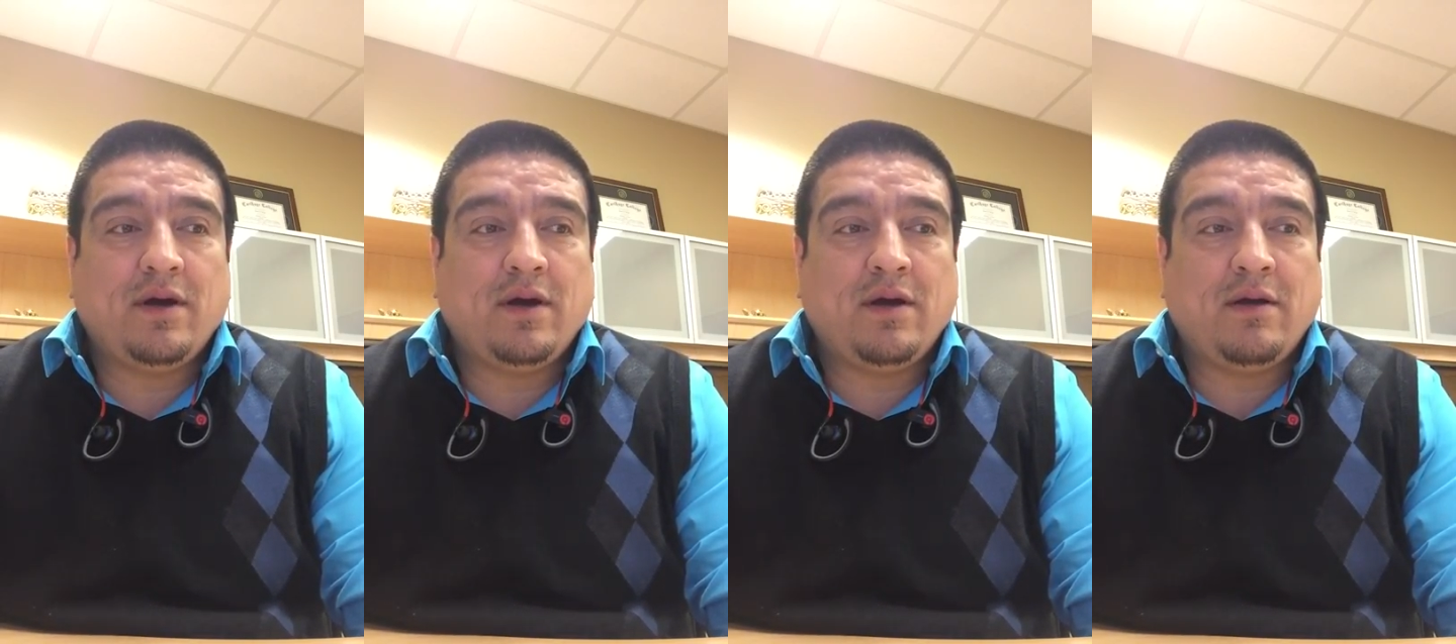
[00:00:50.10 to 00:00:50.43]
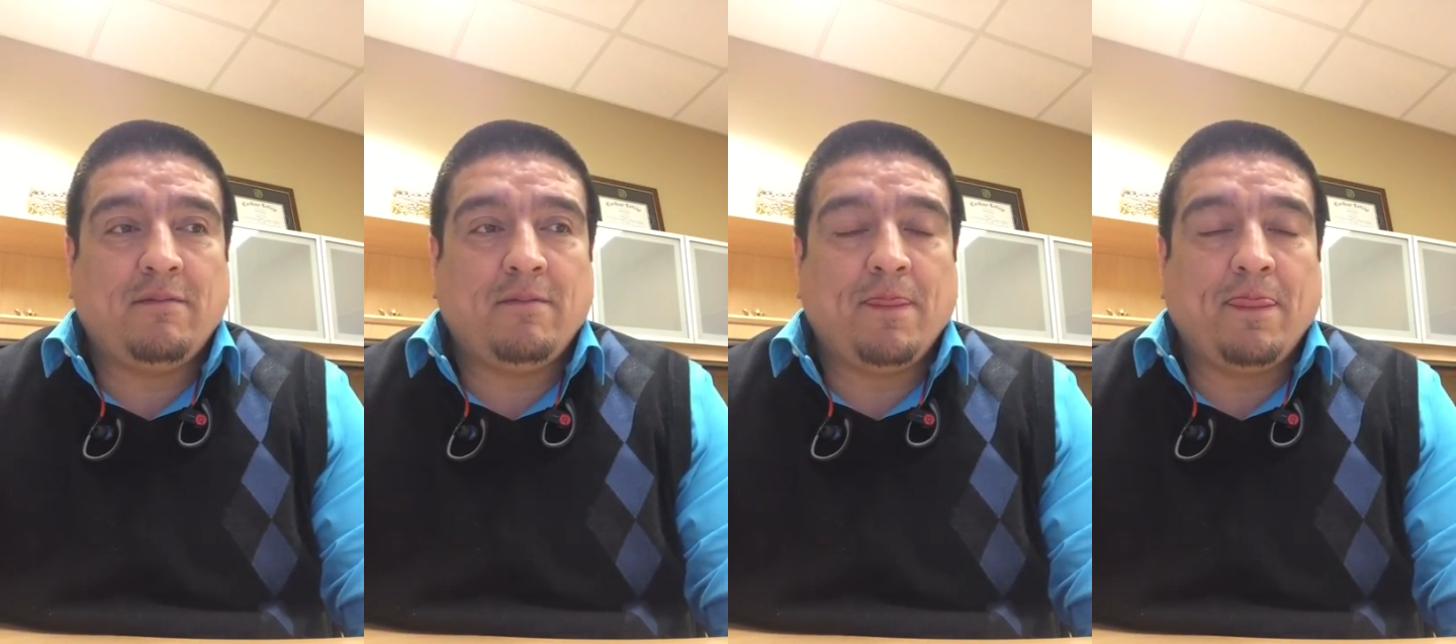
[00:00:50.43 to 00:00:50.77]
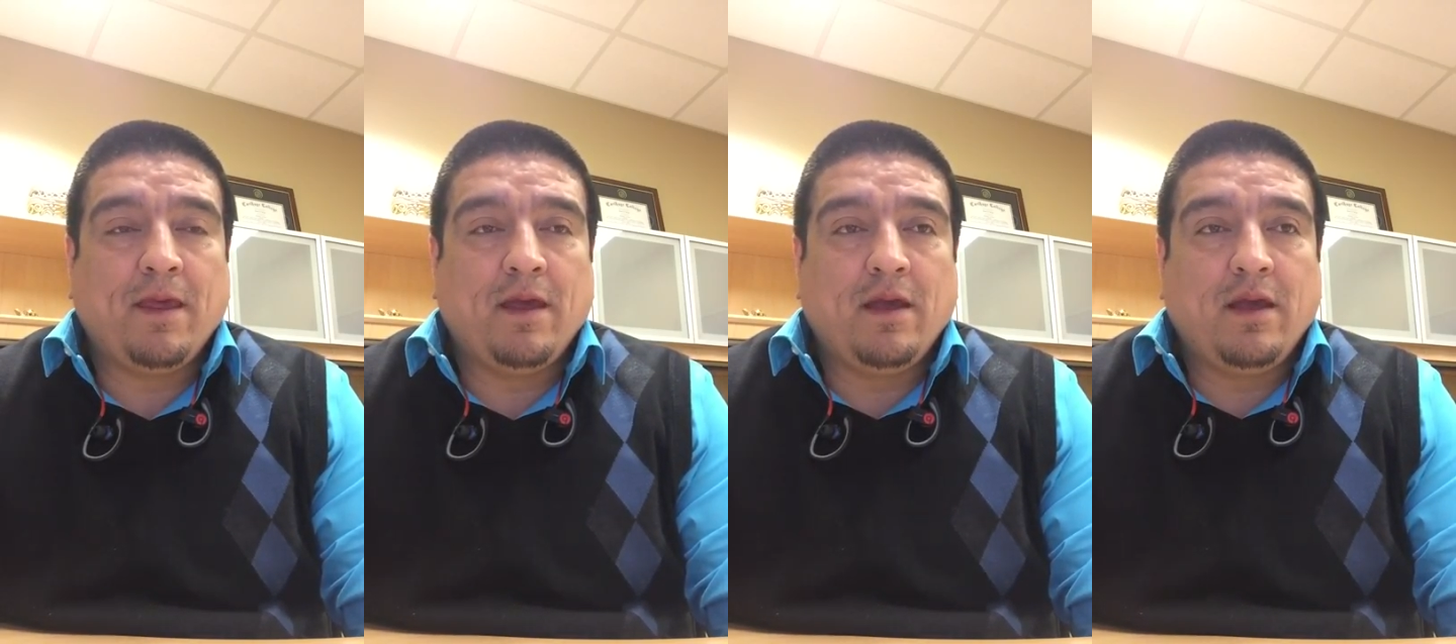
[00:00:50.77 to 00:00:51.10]

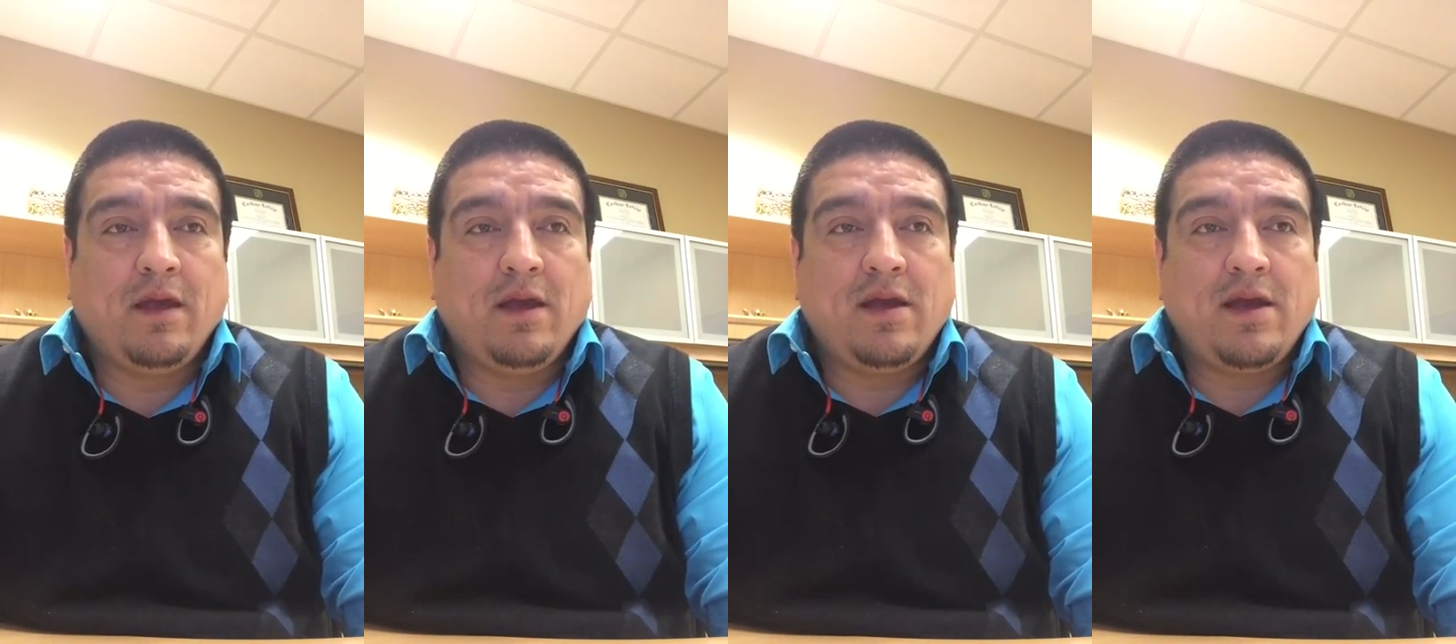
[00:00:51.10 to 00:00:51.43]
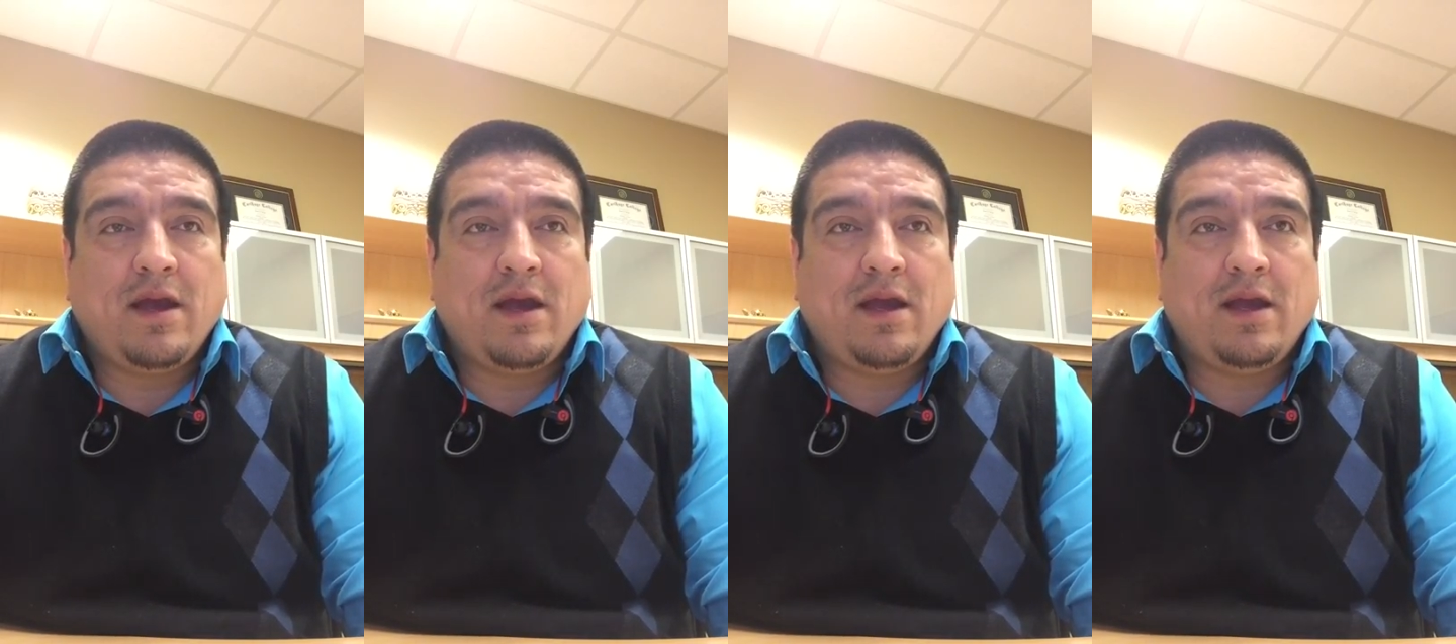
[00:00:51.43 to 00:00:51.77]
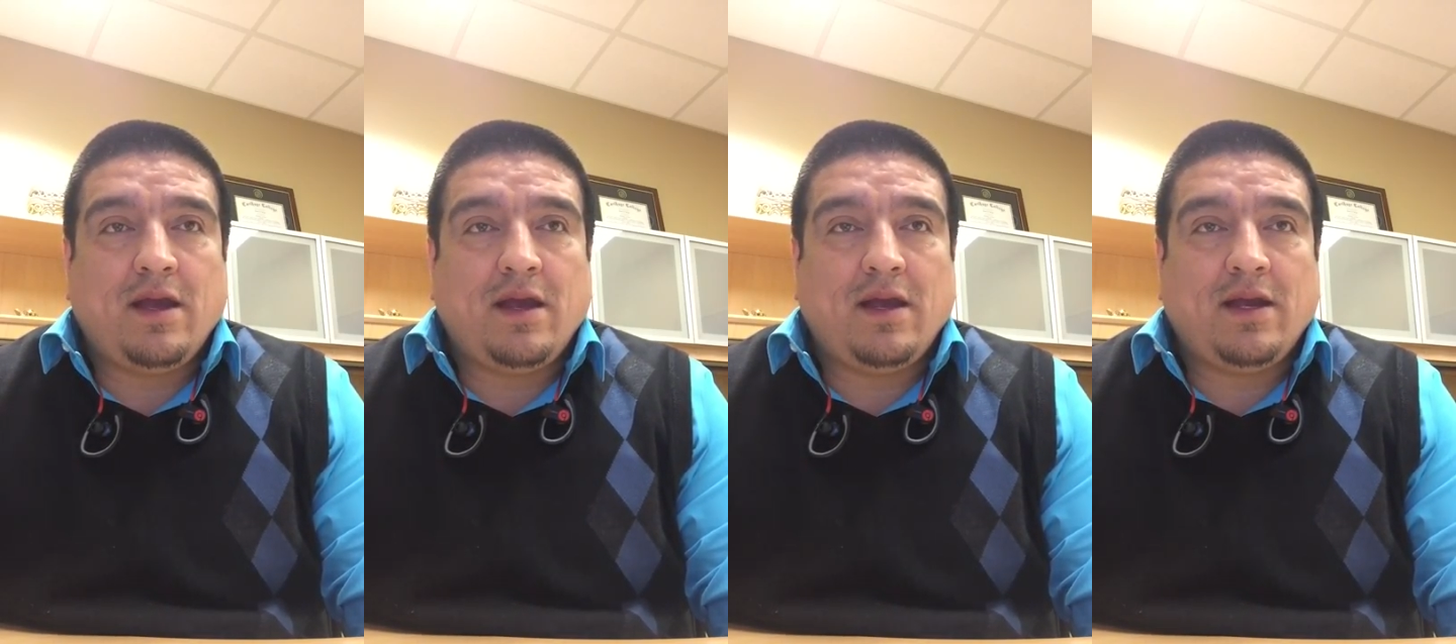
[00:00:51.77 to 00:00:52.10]

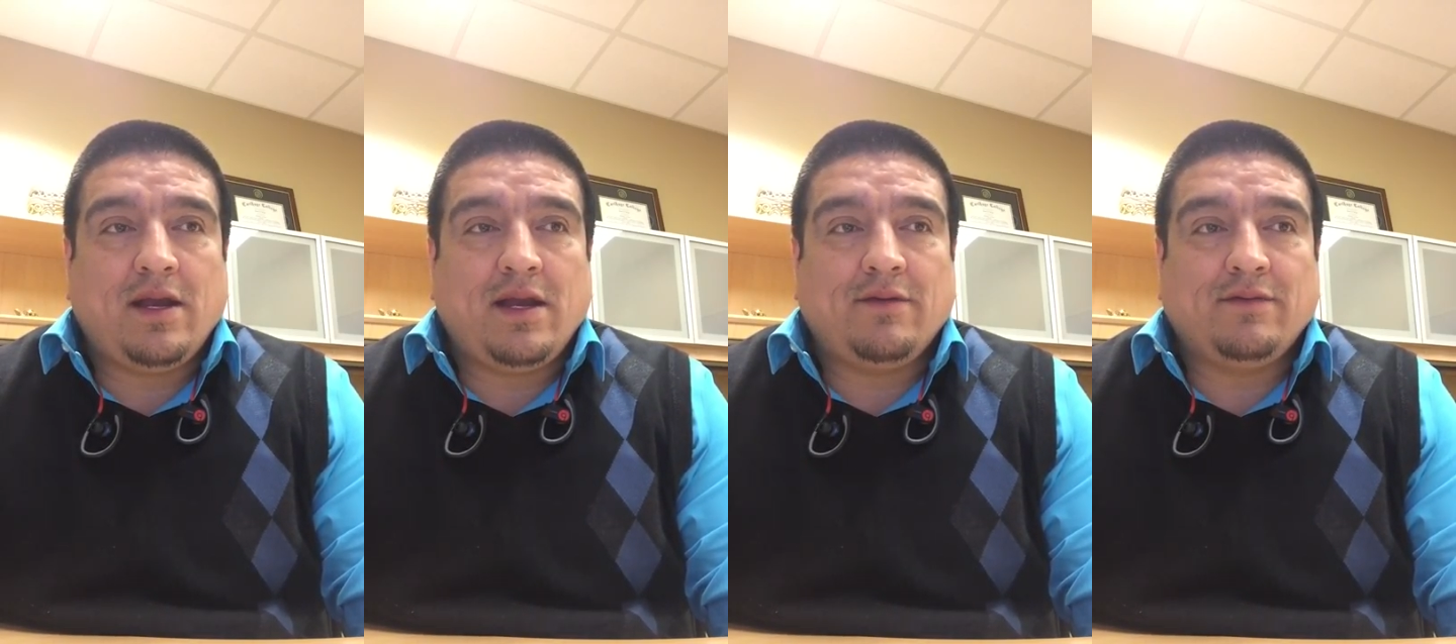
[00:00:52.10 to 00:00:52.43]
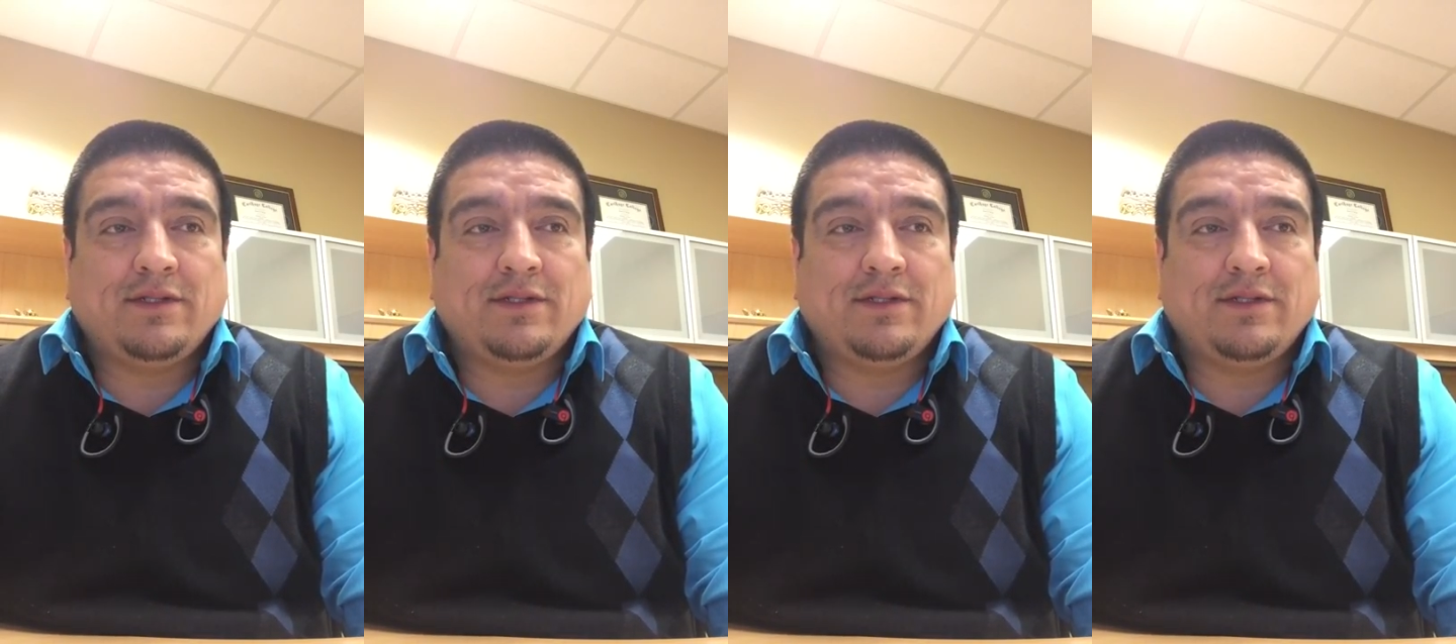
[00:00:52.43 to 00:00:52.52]
and it